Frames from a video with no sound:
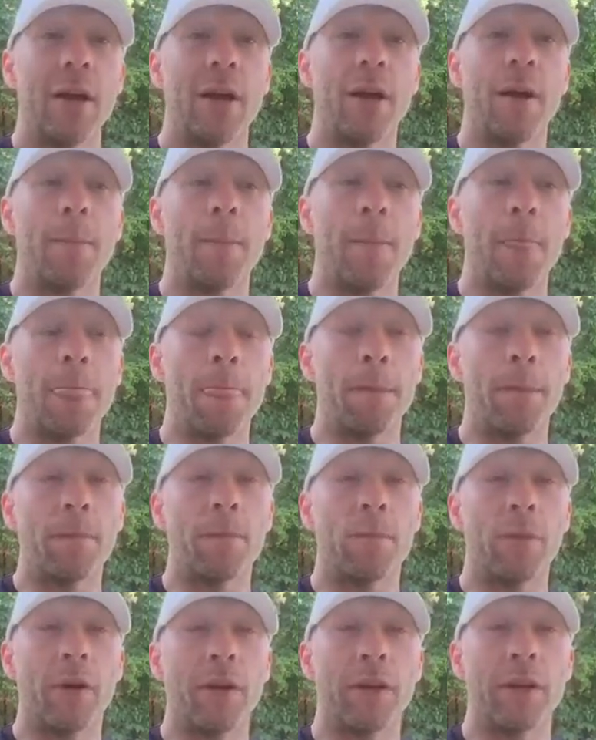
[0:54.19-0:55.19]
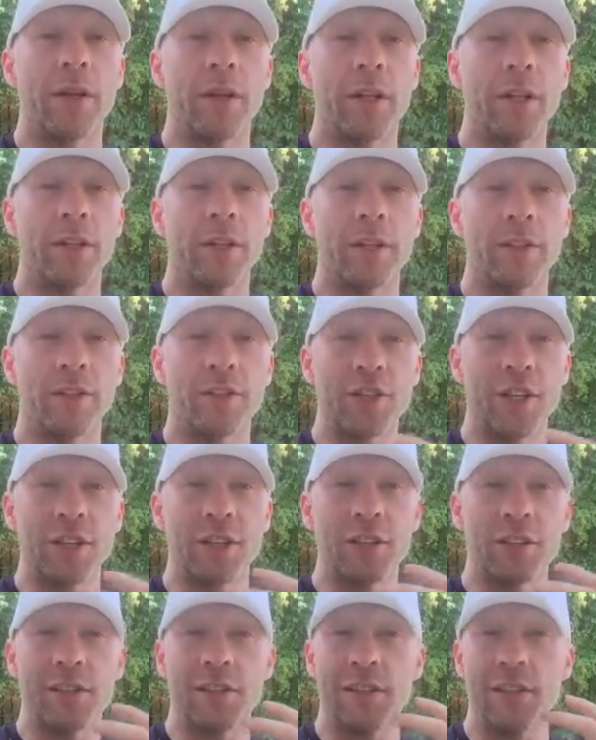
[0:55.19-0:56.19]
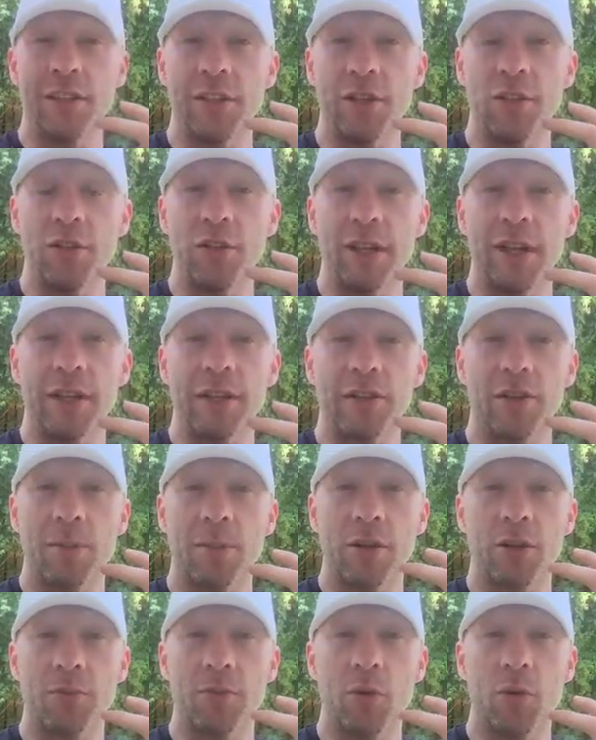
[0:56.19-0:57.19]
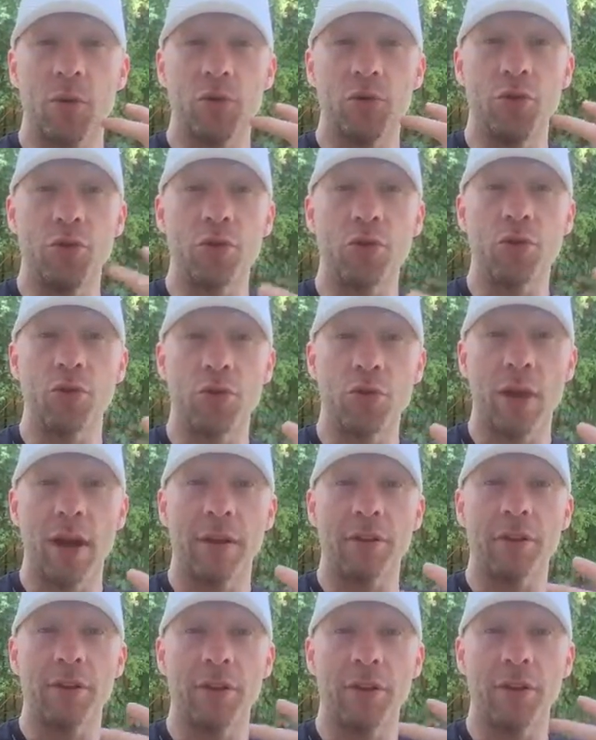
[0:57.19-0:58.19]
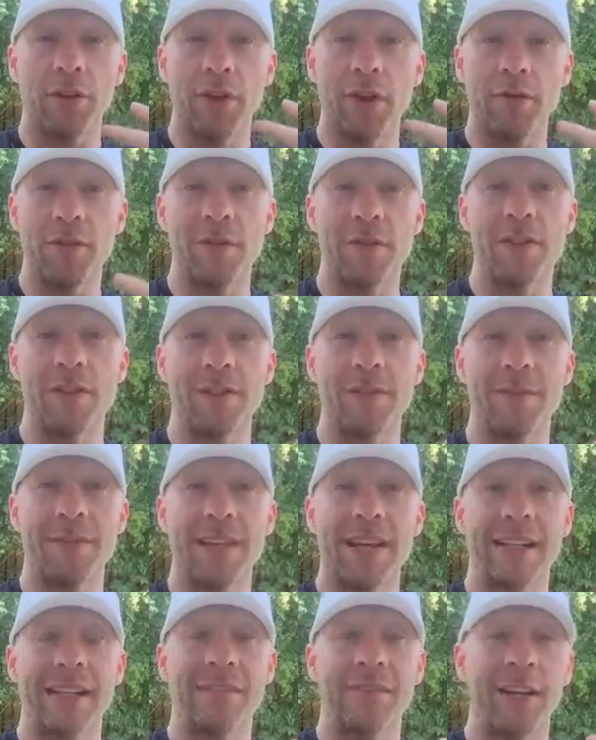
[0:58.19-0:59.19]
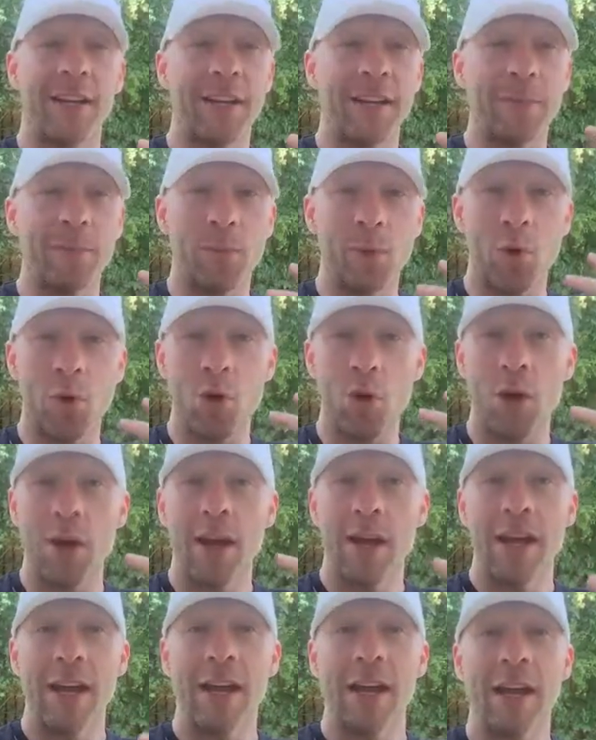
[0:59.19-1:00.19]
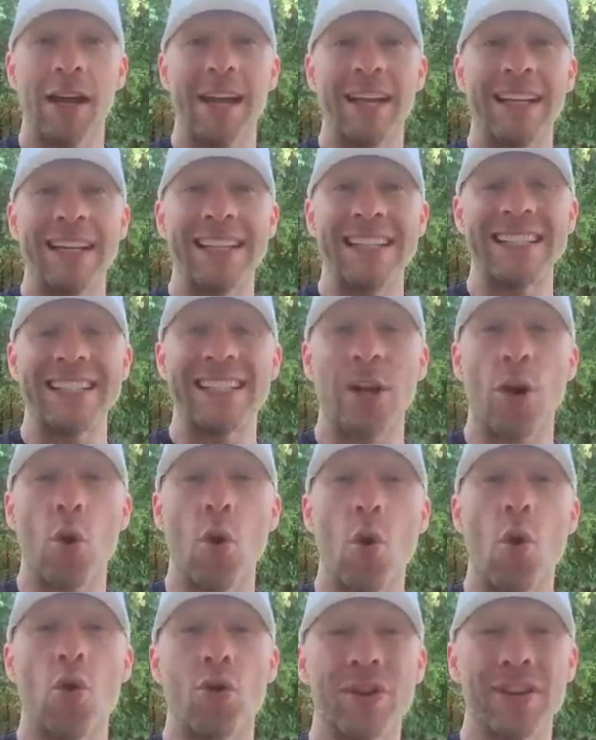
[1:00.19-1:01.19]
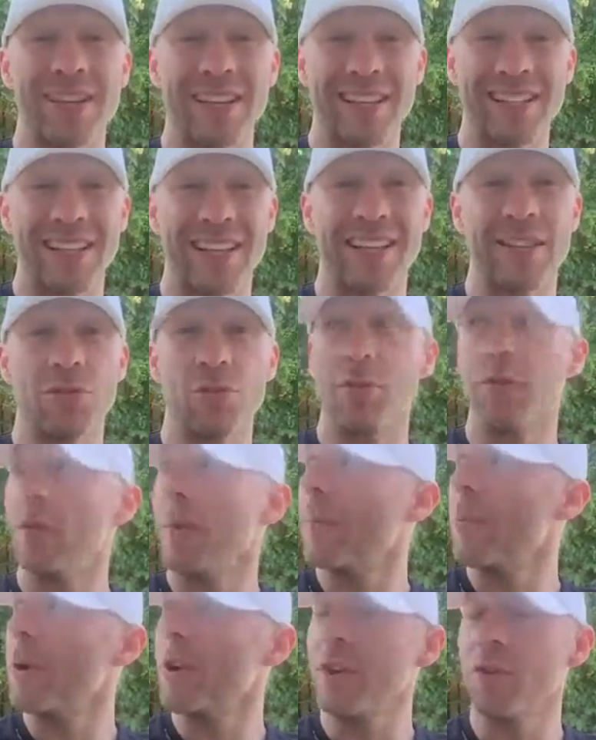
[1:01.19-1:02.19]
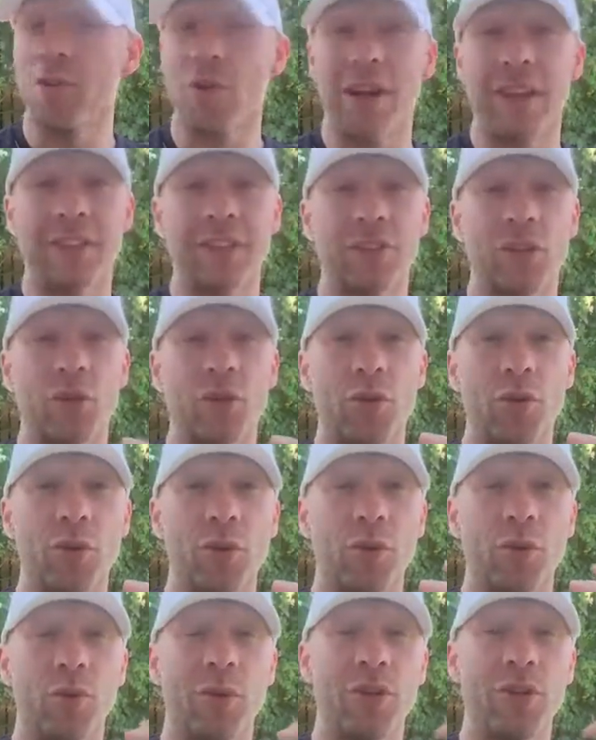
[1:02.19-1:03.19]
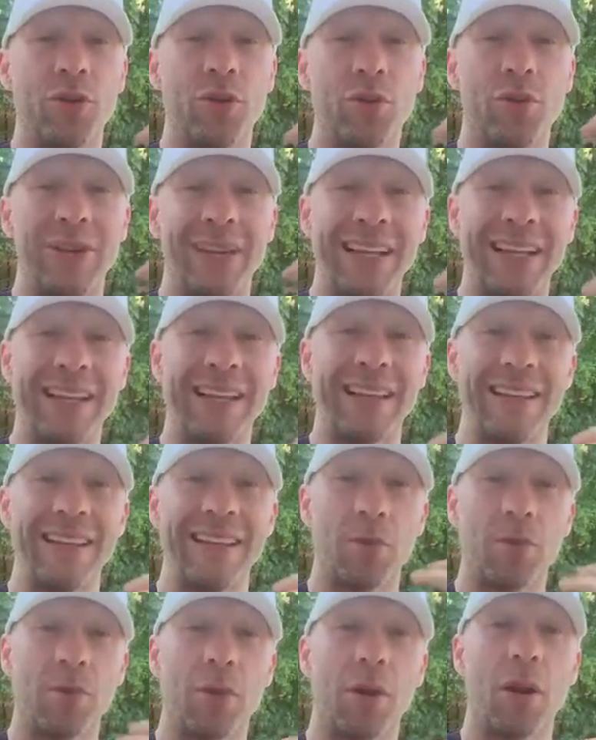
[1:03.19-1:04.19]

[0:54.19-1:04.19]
Um, one of the suggestions is that you get so much more neural drive, so the nervous system is activated more, uh, and it's the core, it's the center of your body, right? So when you link the upper